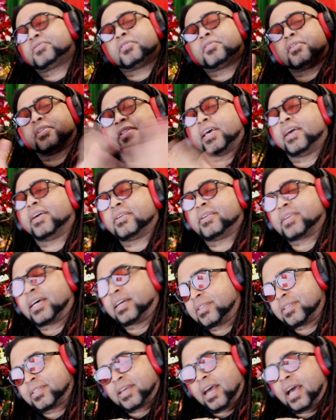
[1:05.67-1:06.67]
delays, I
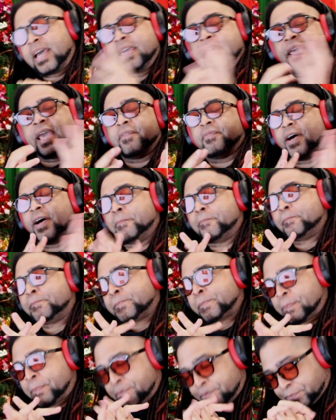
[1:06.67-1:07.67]
gave up.
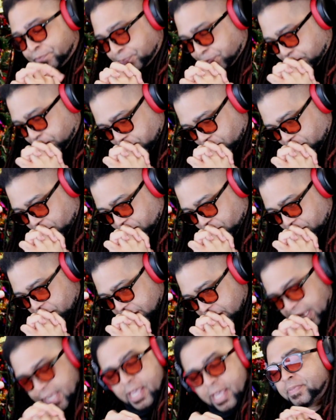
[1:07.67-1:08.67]

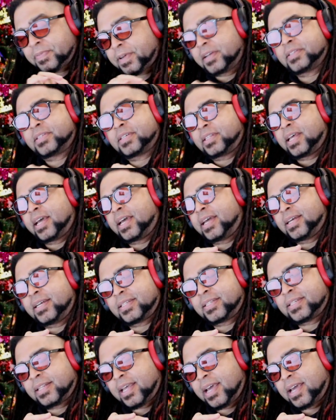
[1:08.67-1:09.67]
They kept on delaying
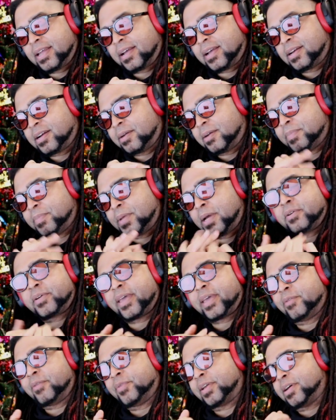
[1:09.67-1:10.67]
it. I'm like,
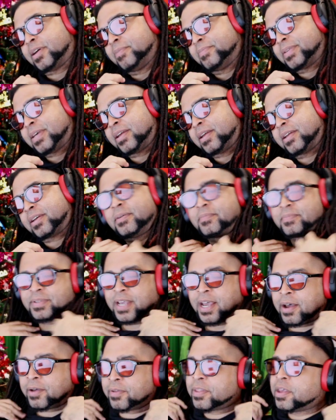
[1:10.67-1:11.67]
okay, when it comes out, it comes
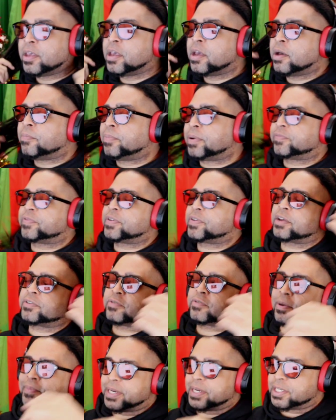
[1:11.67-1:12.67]
out. But if you guys
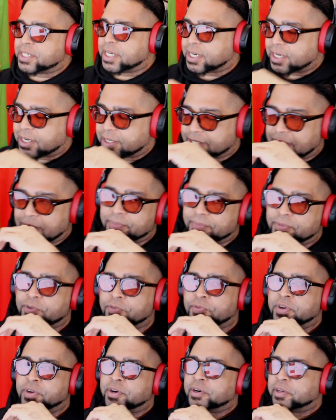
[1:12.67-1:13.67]
want me to check out that
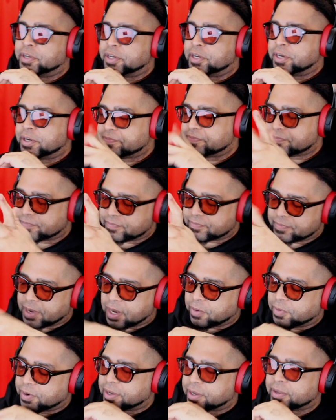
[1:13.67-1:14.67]
movie early, I
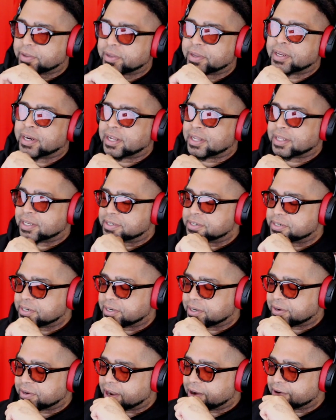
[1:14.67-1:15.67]
will, and I'll let you
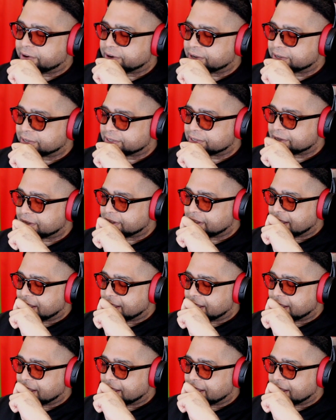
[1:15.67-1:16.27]
know how it is.